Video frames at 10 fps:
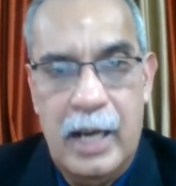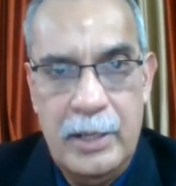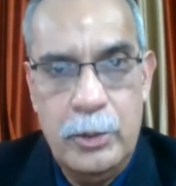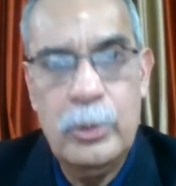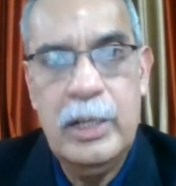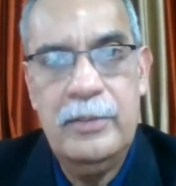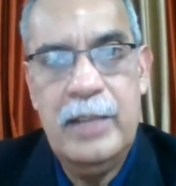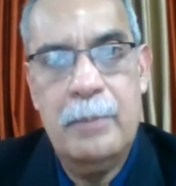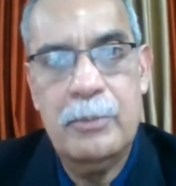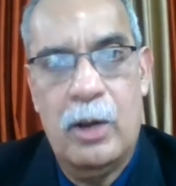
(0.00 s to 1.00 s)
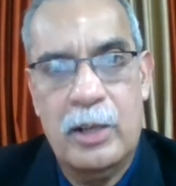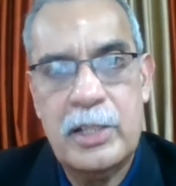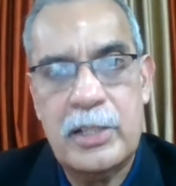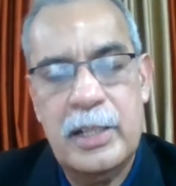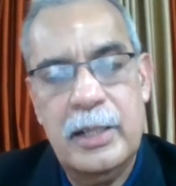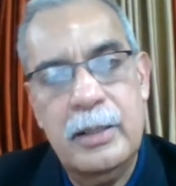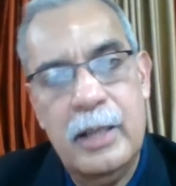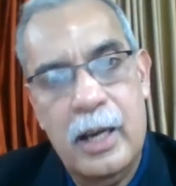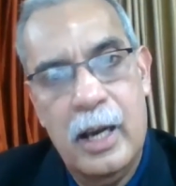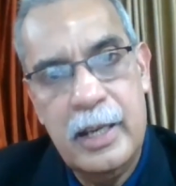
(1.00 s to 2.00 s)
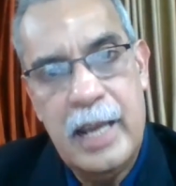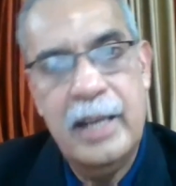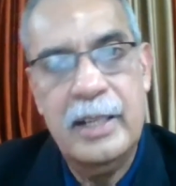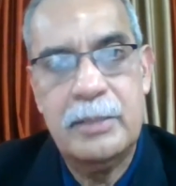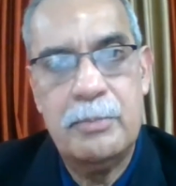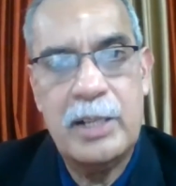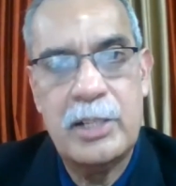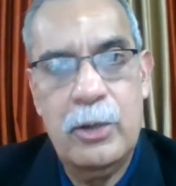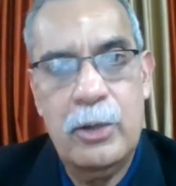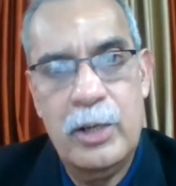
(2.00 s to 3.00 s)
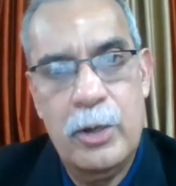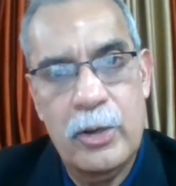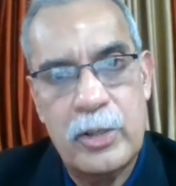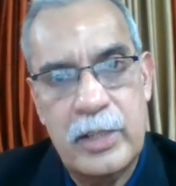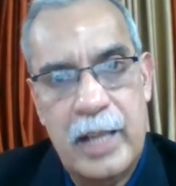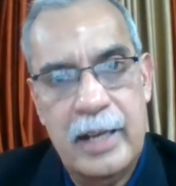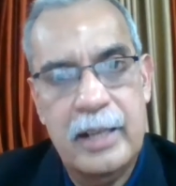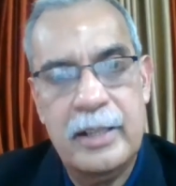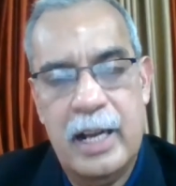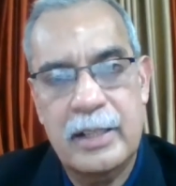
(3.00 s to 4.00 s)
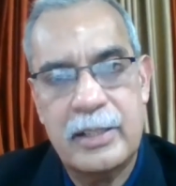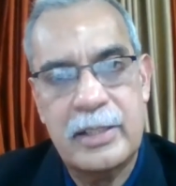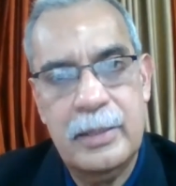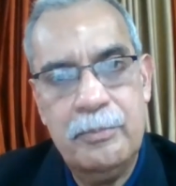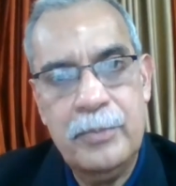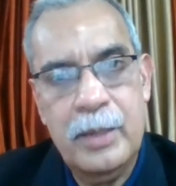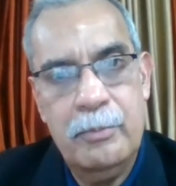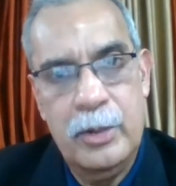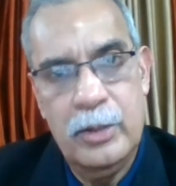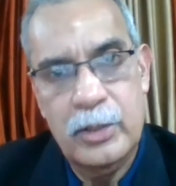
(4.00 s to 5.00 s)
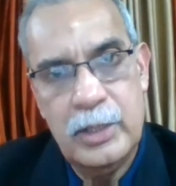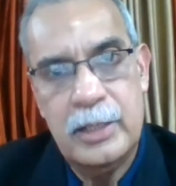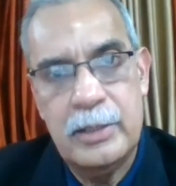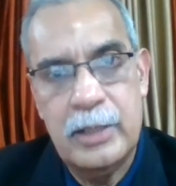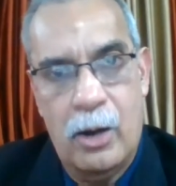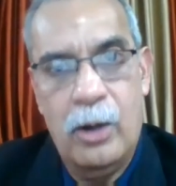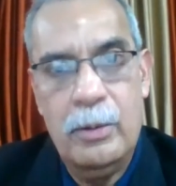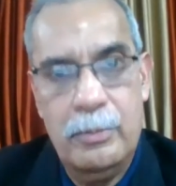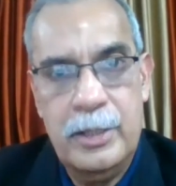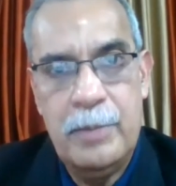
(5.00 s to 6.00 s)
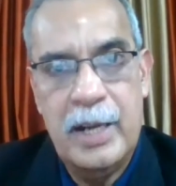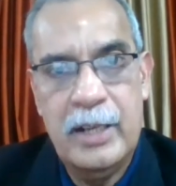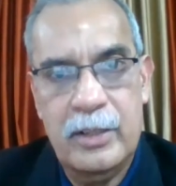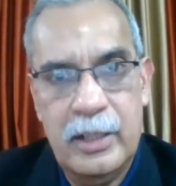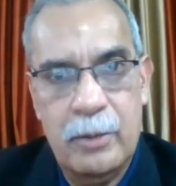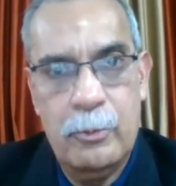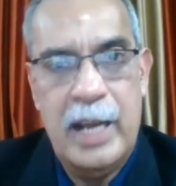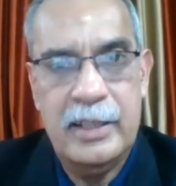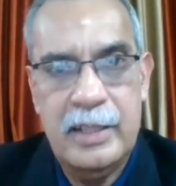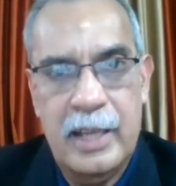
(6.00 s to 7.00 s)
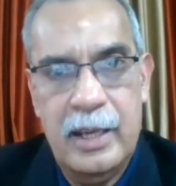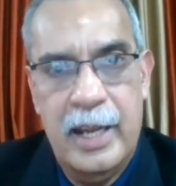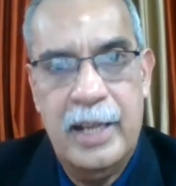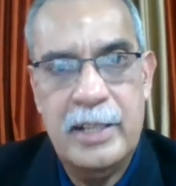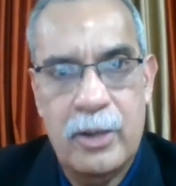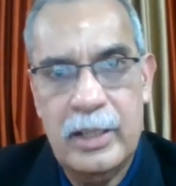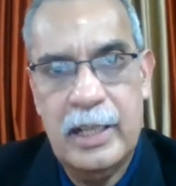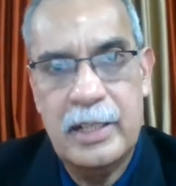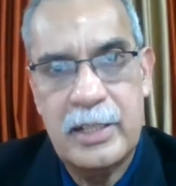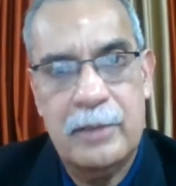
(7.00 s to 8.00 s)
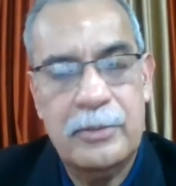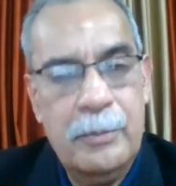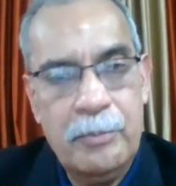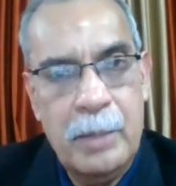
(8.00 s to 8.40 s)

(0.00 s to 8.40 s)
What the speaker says: I do give them colchicine. Again, it's much lower dose than adults because it's all dependent on their weight, their age, all that stuff.